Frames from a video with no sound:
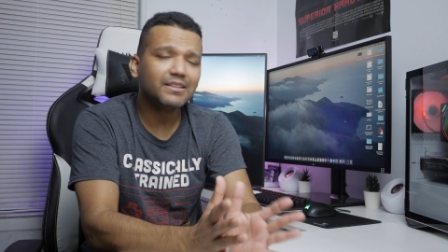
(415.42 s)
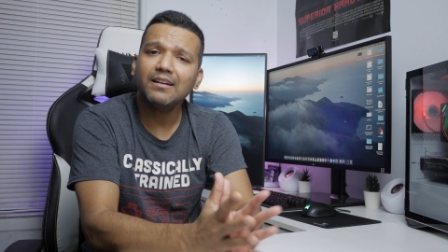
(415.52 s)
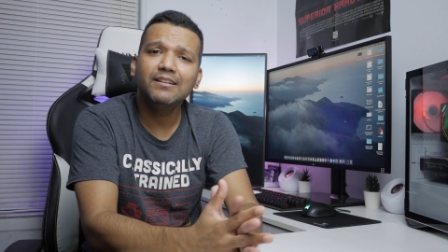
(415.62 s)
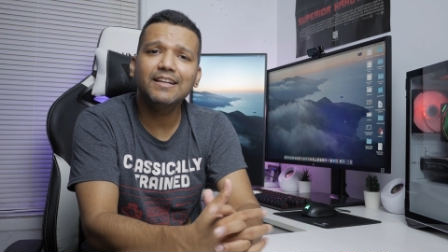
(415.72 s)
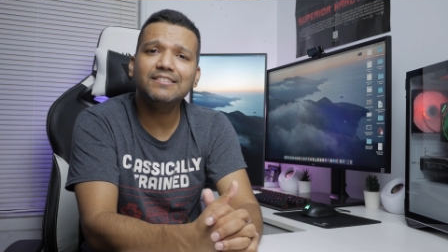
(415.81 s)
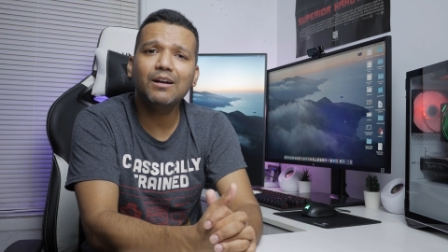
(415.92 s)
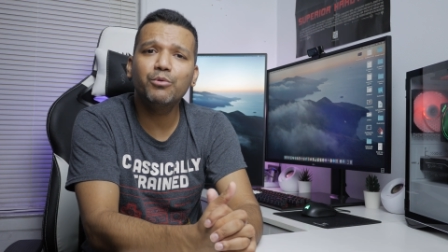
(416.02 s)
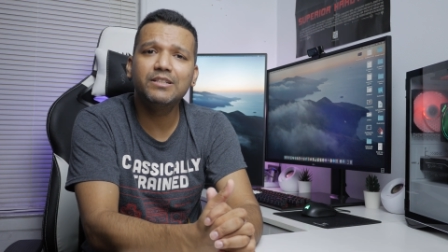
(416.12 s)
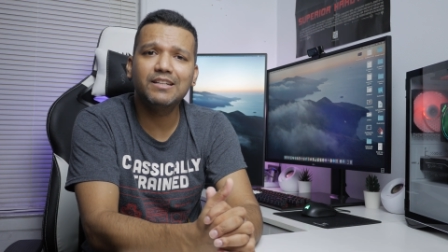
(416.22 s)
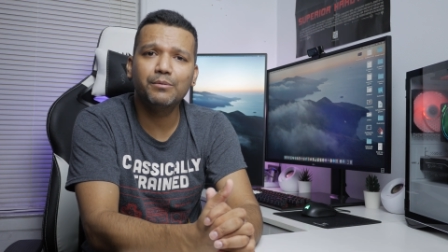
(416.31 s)
let's not
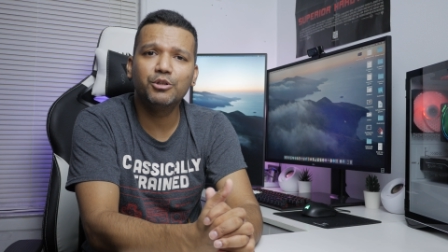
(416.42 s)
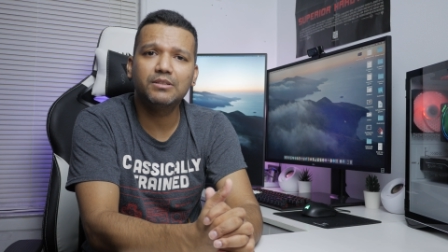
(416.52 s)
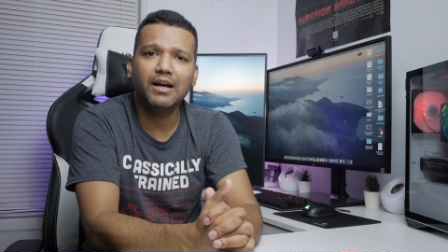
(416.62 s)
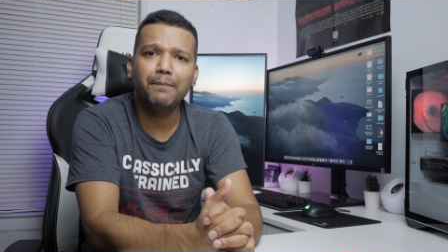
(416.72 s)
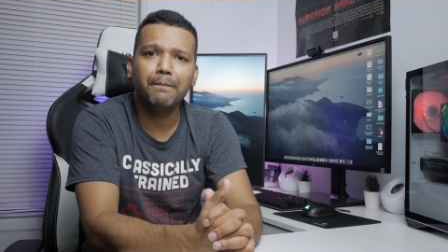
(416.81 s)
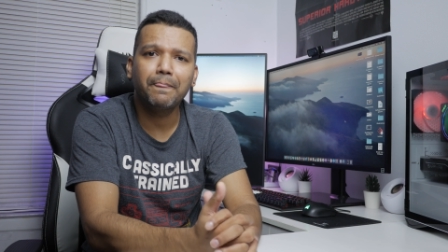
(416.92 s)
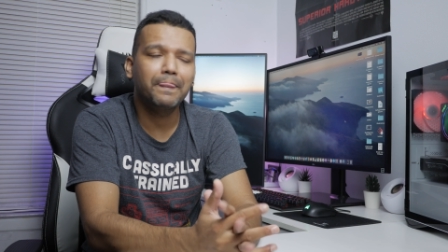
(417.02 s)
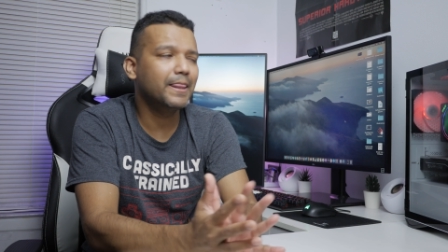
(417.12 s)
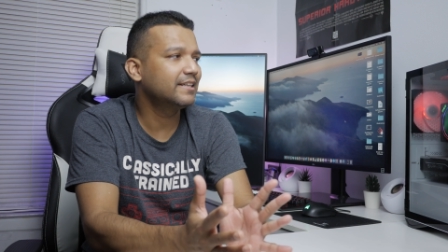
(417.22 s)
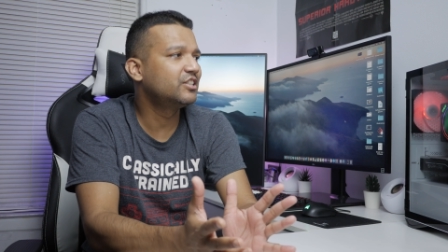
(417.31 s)
waste any more time.
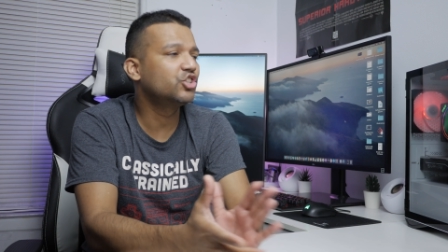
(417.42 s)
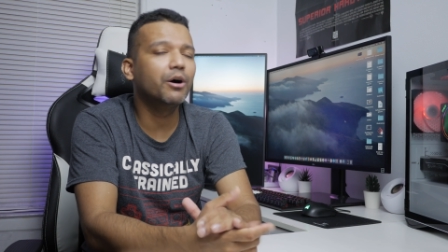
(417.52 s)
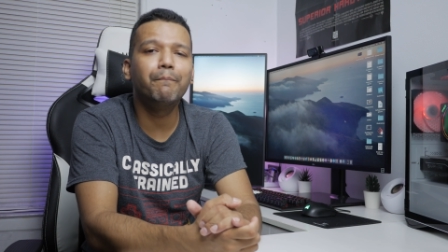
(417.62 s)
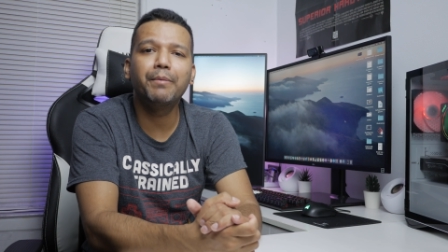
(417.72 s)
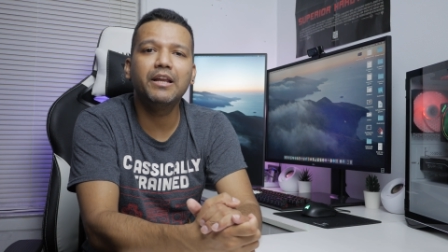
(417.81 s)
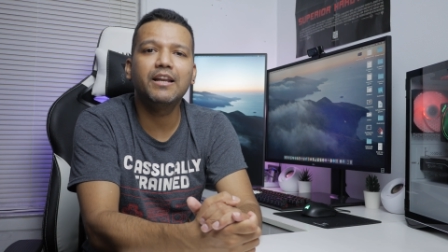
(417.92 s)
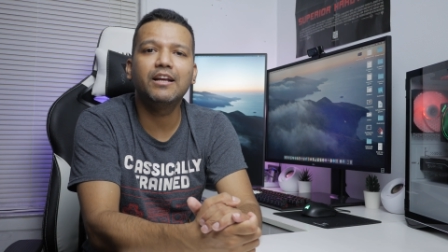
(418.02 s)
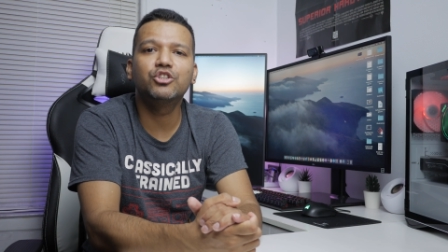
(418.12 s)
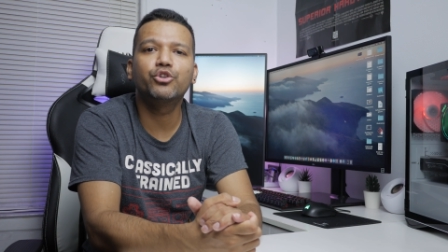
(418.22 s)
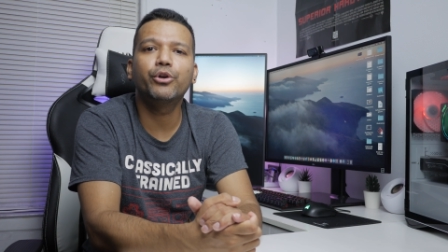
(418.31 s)
Let's jump in
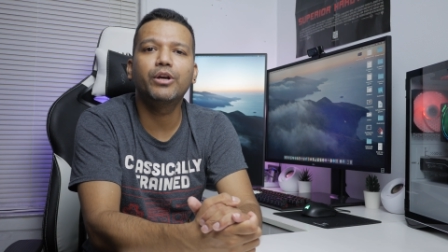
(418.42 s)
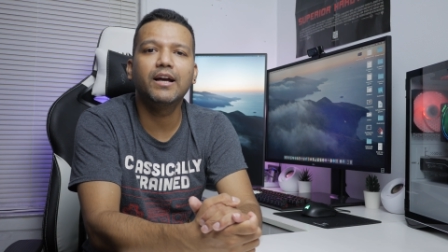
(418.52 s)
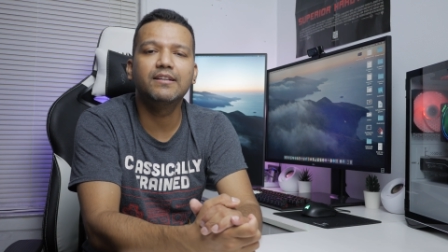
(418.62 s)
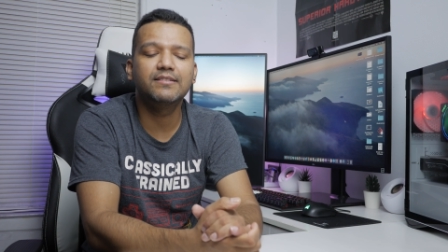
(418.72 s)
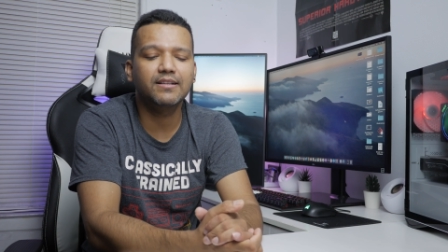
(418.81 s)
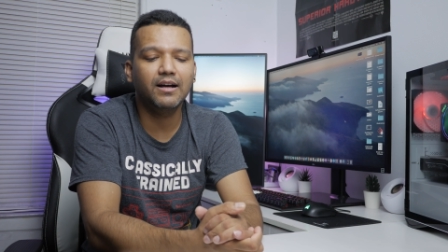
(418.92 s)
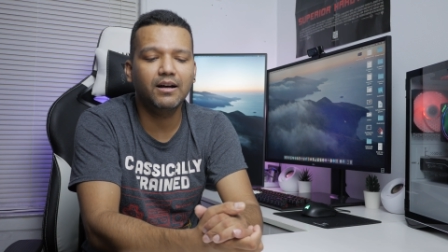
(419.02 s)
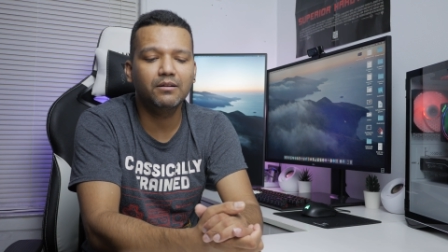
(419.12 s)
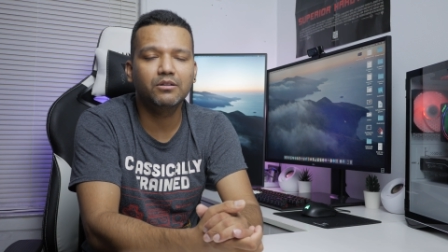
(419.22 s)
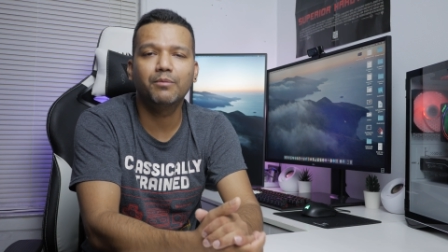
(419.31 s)
and show you guys
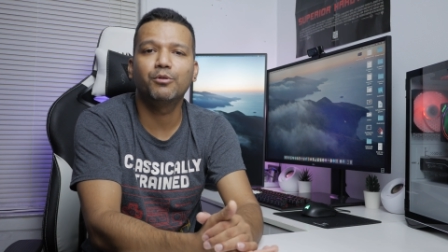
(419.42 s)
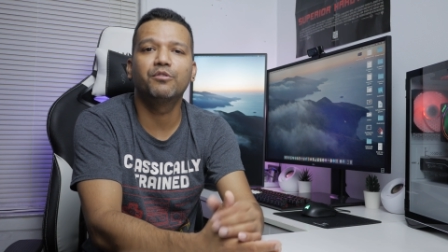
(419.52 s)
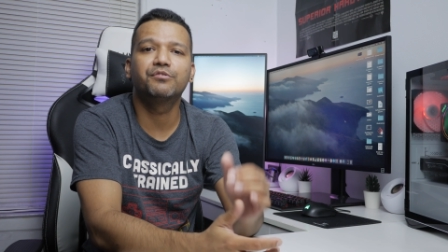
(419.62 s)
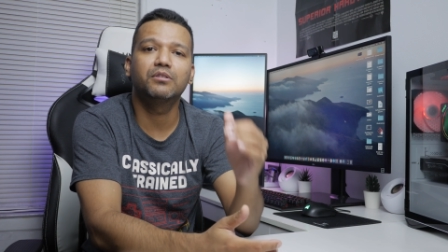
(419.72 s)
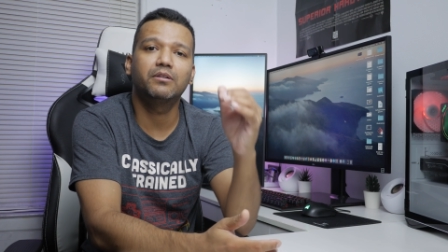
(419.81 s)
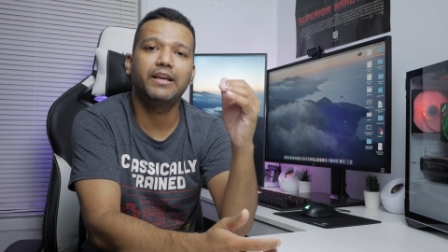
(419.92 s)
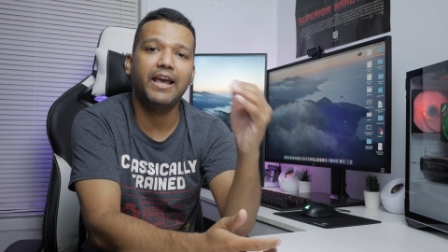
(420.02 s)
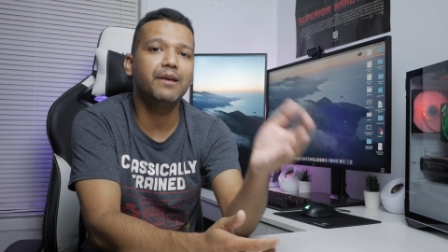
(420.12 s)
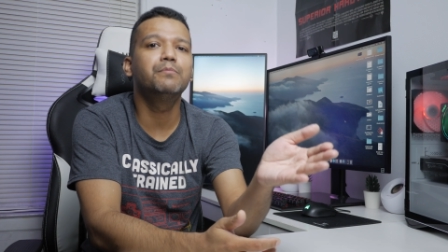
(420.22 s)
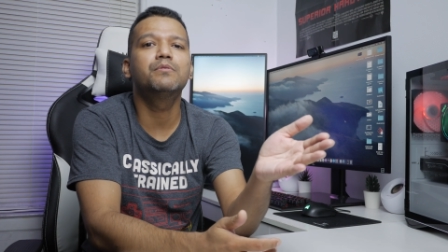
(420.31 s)
a couple of the
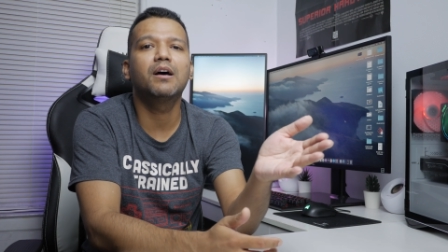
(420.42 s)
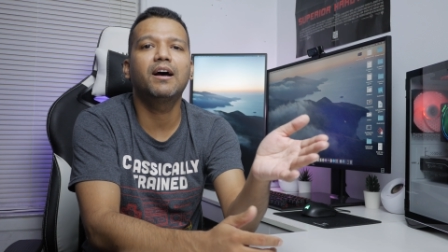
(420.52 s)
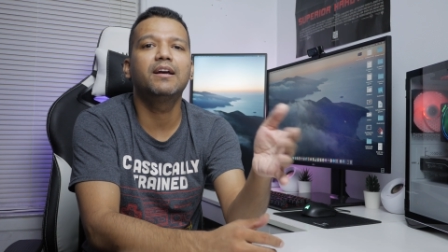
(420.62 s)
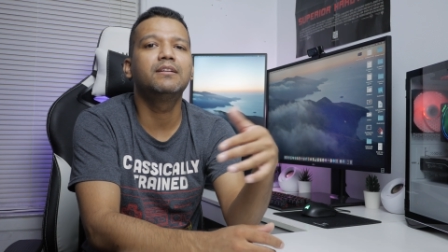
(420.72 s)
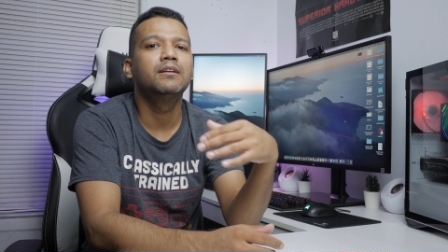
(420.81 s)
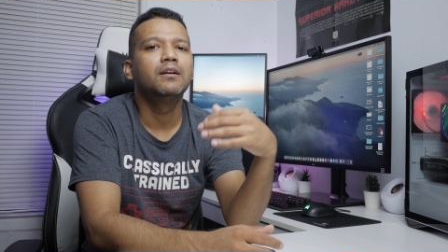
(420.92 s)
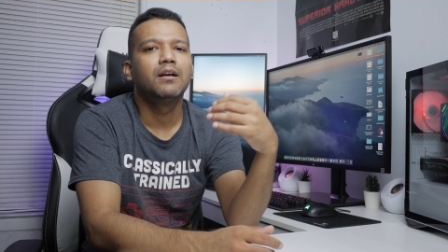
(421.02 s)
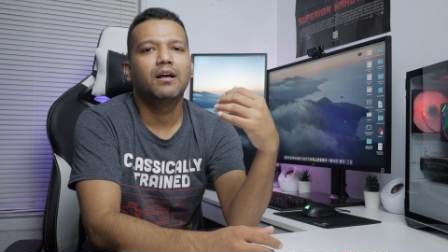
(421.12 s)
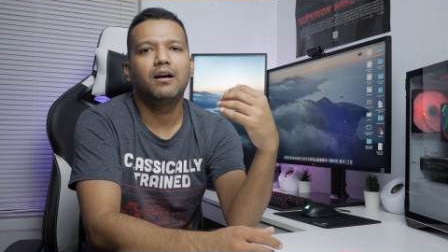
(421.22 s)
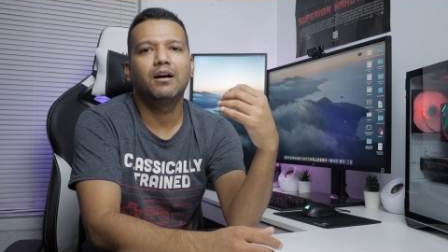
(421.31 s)
games I
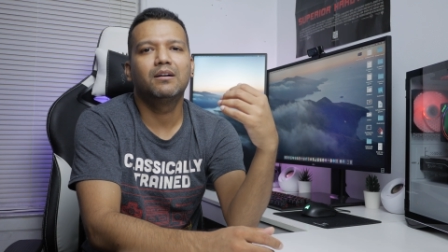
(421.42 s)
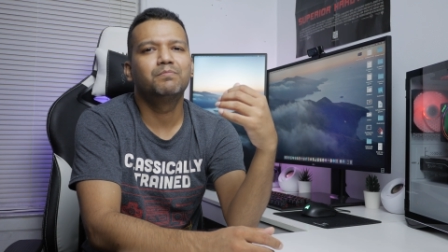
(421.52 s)
uh,